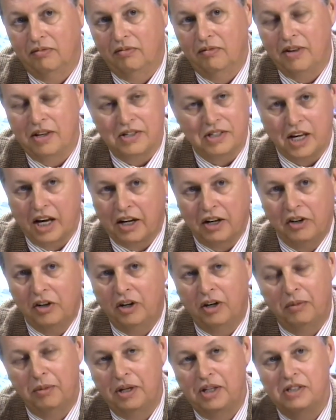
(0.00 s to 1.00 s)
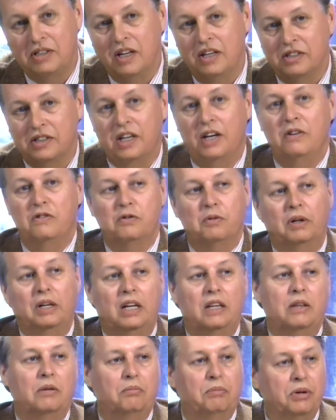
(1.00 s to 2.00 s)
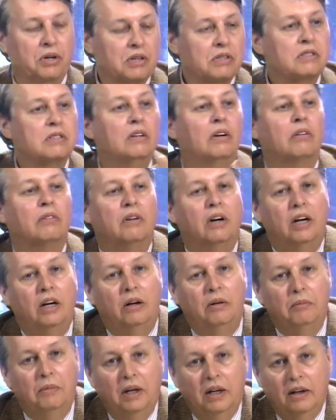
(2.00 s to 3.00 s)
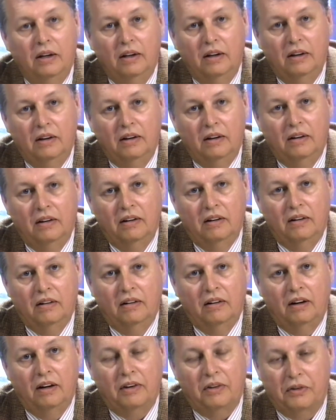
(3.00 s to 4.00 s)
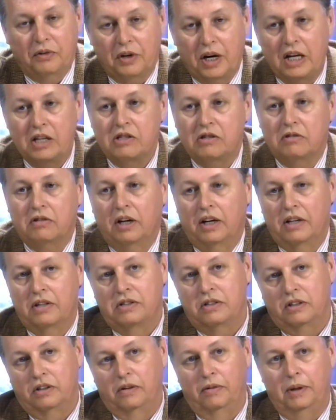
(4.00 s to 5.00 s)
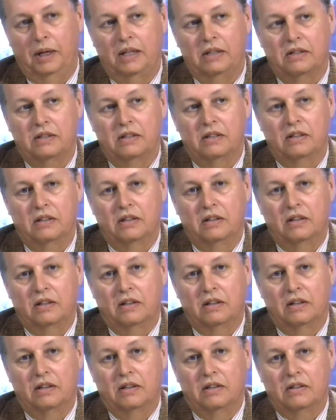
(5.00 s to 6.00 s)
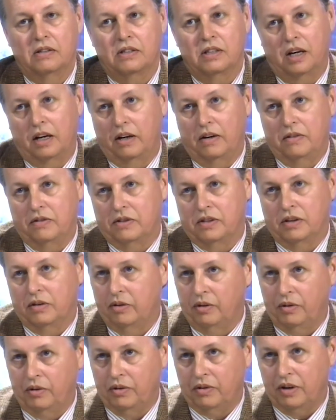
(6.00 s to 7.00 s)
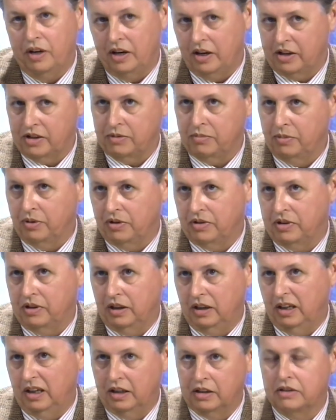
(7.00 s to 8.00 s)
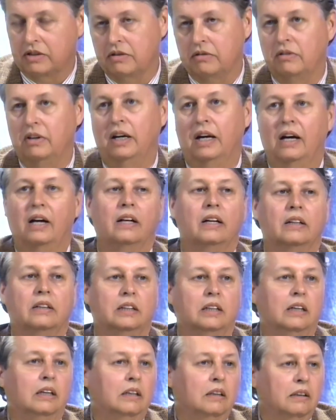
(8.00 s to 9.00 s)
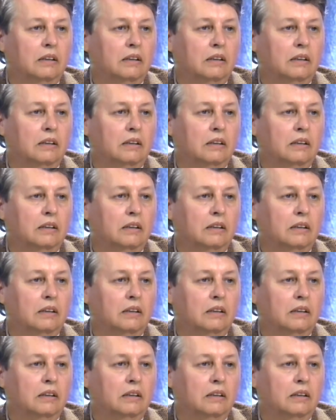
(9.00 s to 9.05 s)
And the second Hermes saves one in the personal realm. And thrice greatest Hermes saves the whole cosmos in its reality.